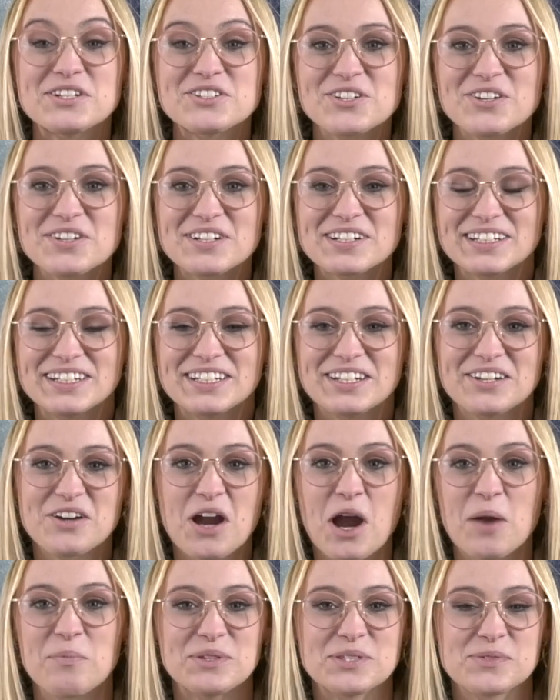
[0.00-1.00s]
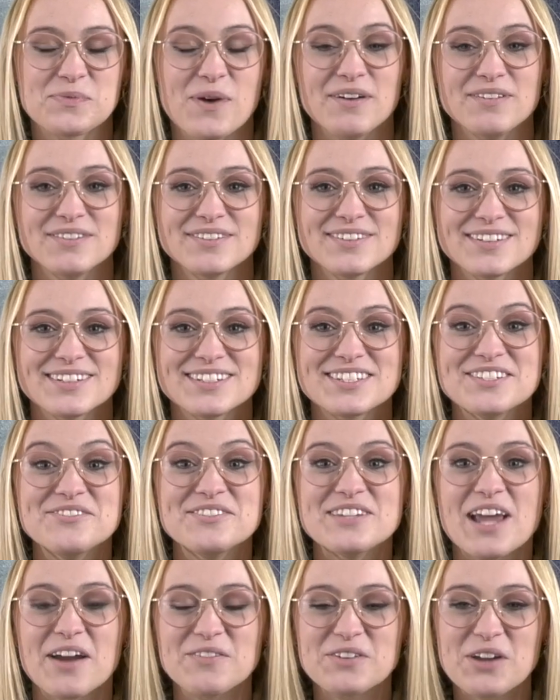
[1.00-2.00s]
Make sure to clean your carpets well, because
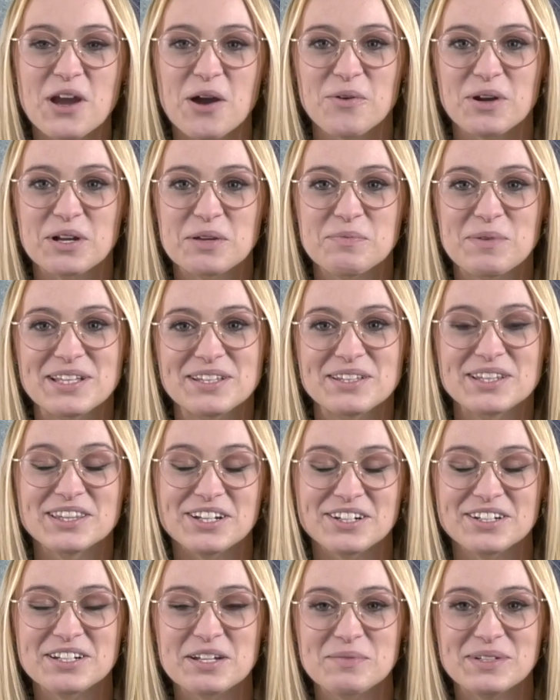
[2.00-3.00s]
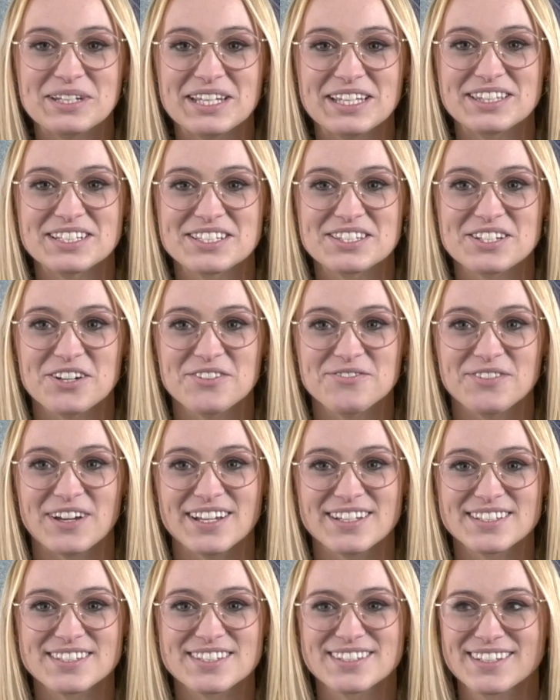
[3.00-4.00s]
you never know what could be lurking beneath the
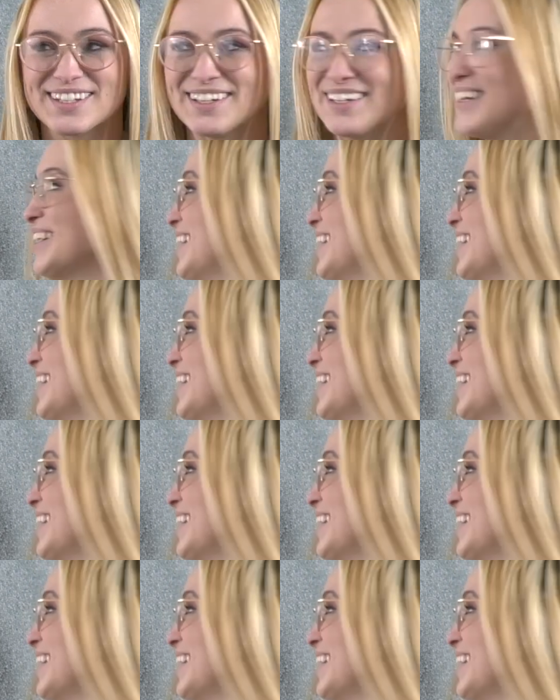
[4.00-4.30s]
surface.